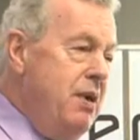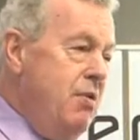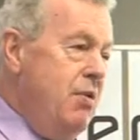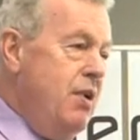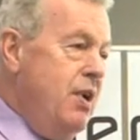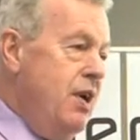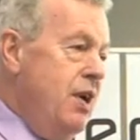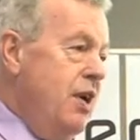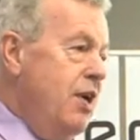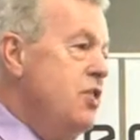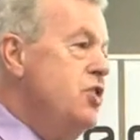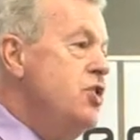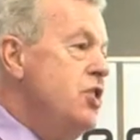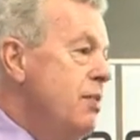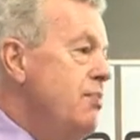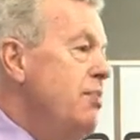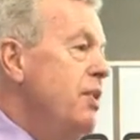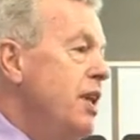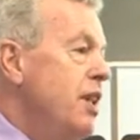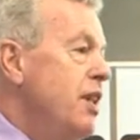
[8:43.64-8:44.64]
we're
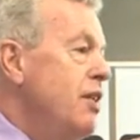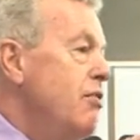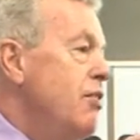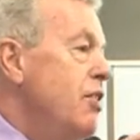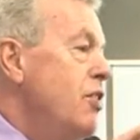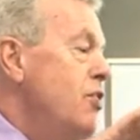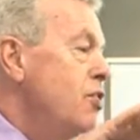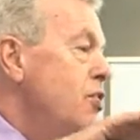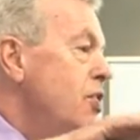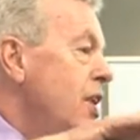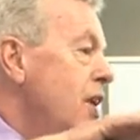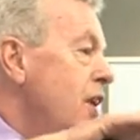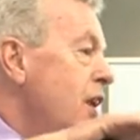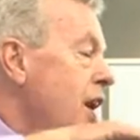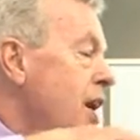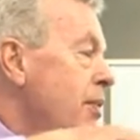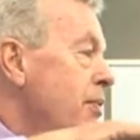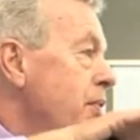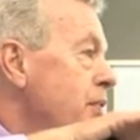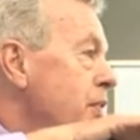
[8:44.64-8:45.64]
jumping
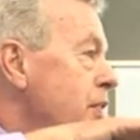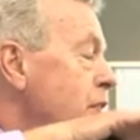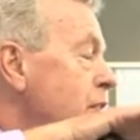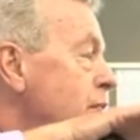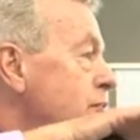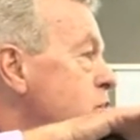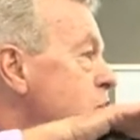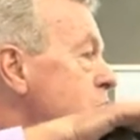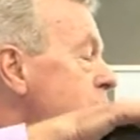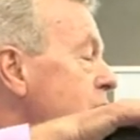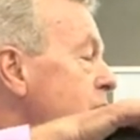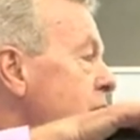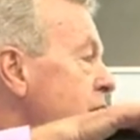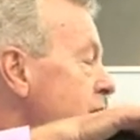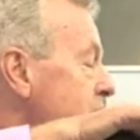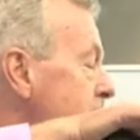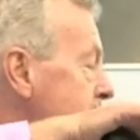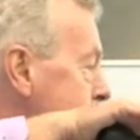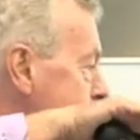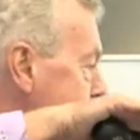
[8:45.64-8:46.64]
up the wrong tray
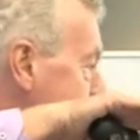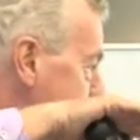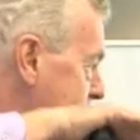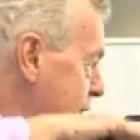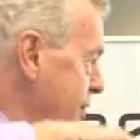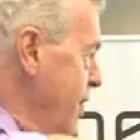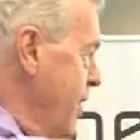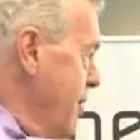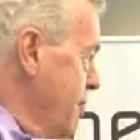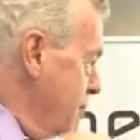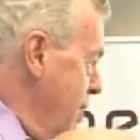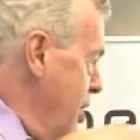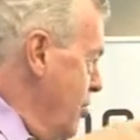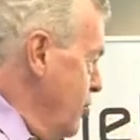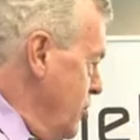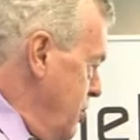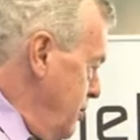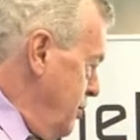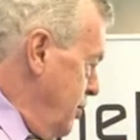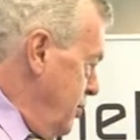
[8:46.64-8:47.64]
by giving a
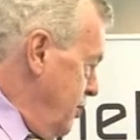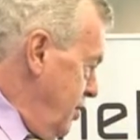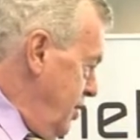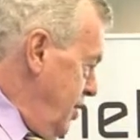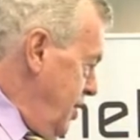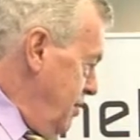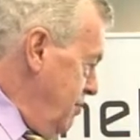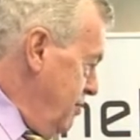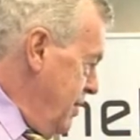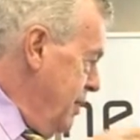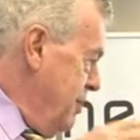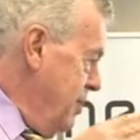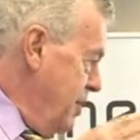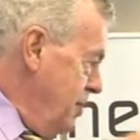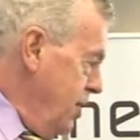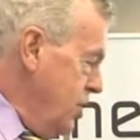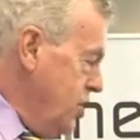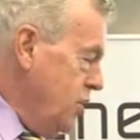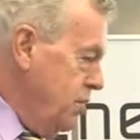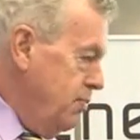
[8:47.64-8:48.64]
multiple. Maybe
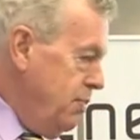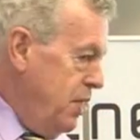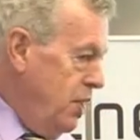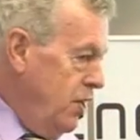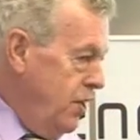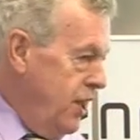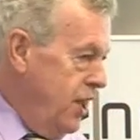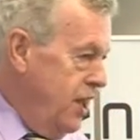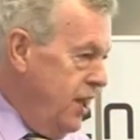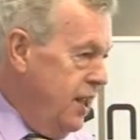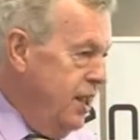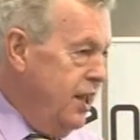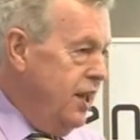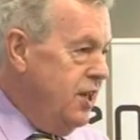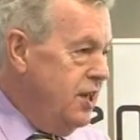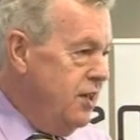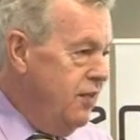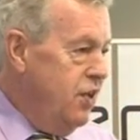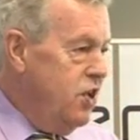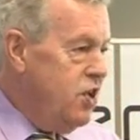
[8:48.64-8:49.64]
we should be looking at
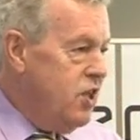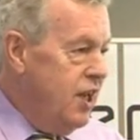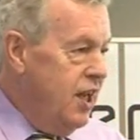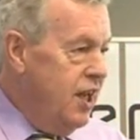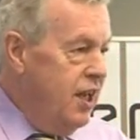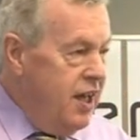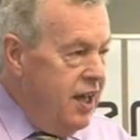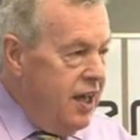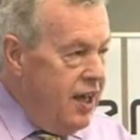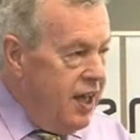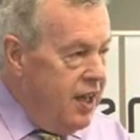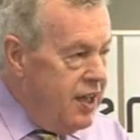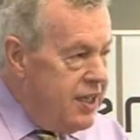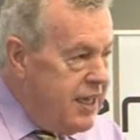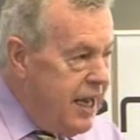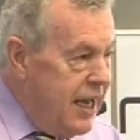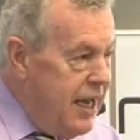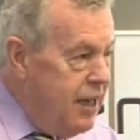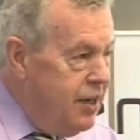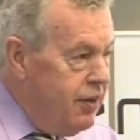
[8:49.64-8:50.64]
individually and
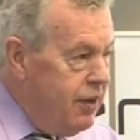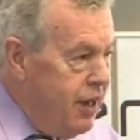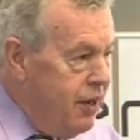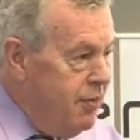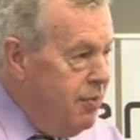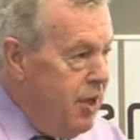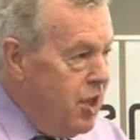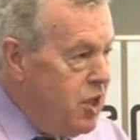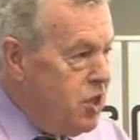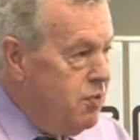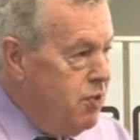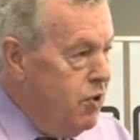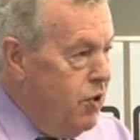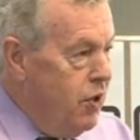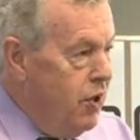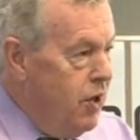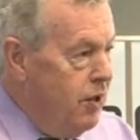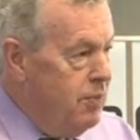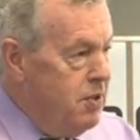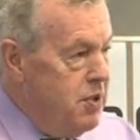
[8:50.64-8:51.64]
tailoring it much
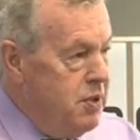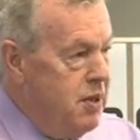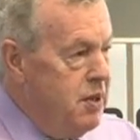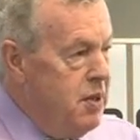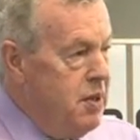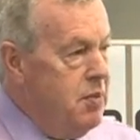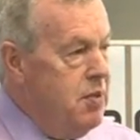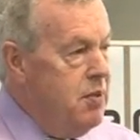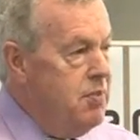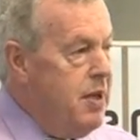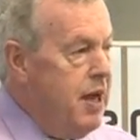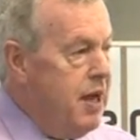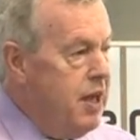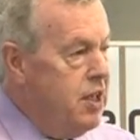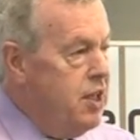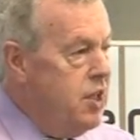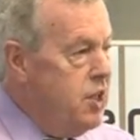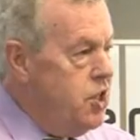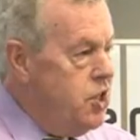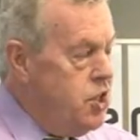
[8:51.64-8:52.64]
more, particularly with
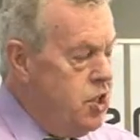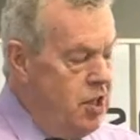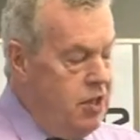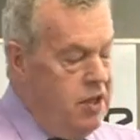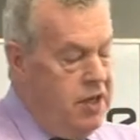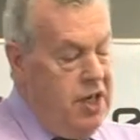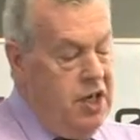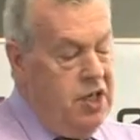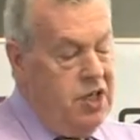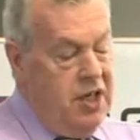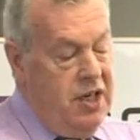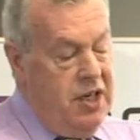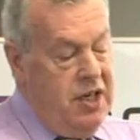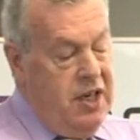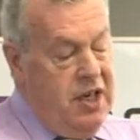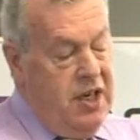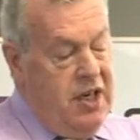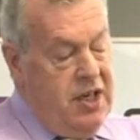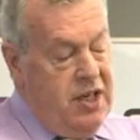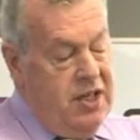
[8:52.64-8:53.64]
macular degeneration,
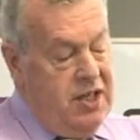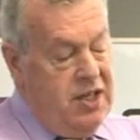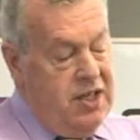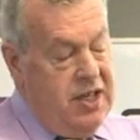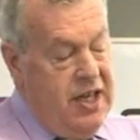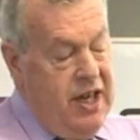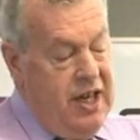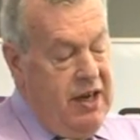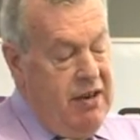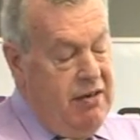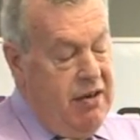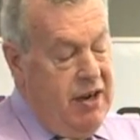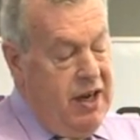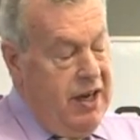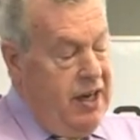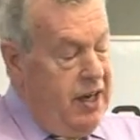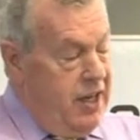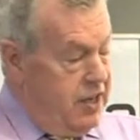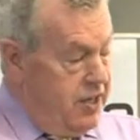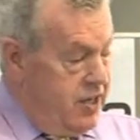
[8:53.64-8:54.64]
to saying, right,
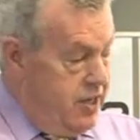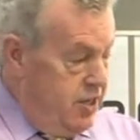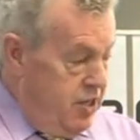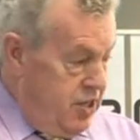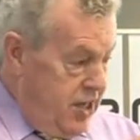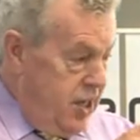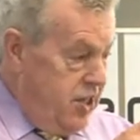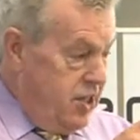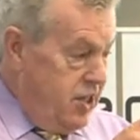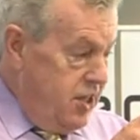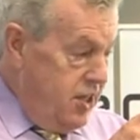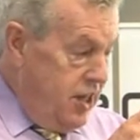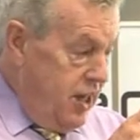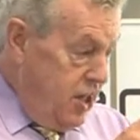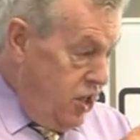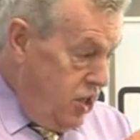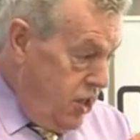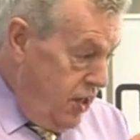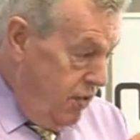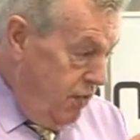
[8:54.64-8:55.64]
let's test her
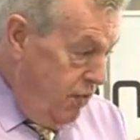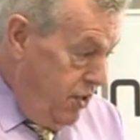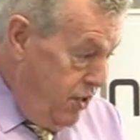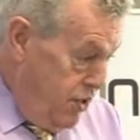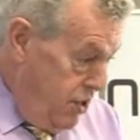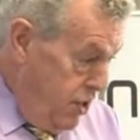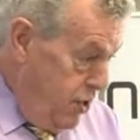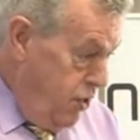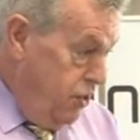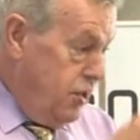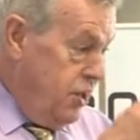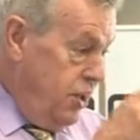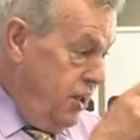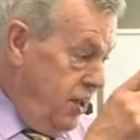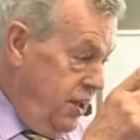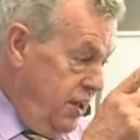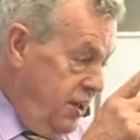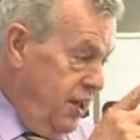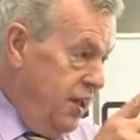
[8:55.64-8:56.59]
actually with lutein